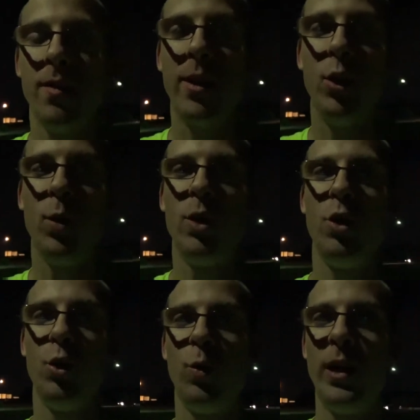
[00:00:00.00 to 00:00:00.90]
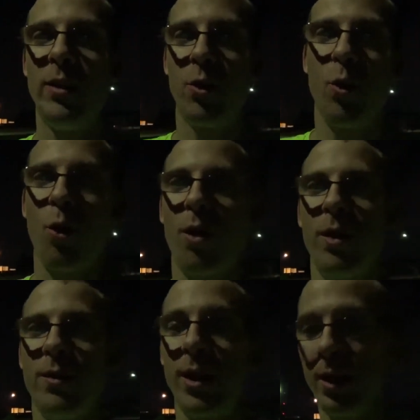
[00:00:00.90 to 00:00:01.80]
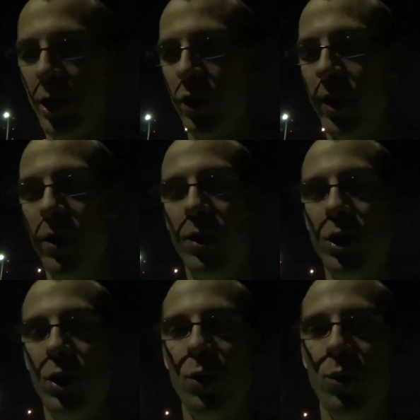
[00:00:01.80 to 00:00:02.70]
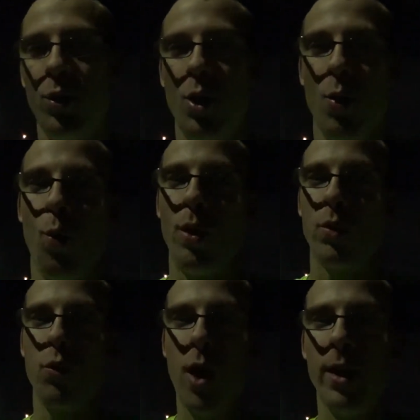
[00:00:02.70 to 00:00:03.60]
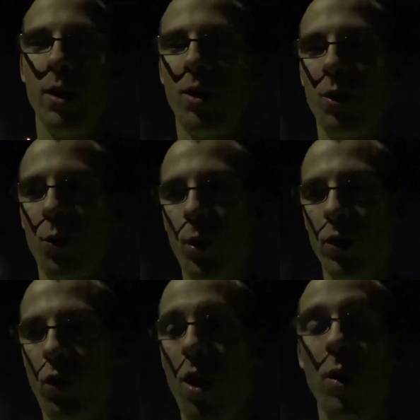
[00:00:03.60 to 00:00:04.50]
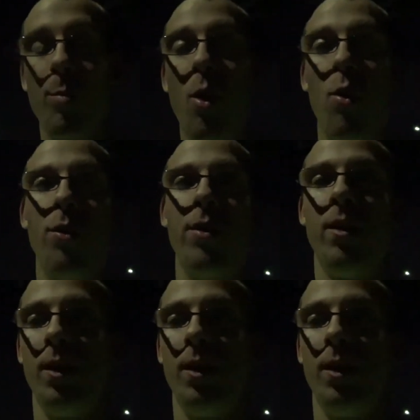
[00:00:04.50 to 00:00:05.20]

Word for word: that you can do either or. It's like literally you can choose what's right or what's wrong or both.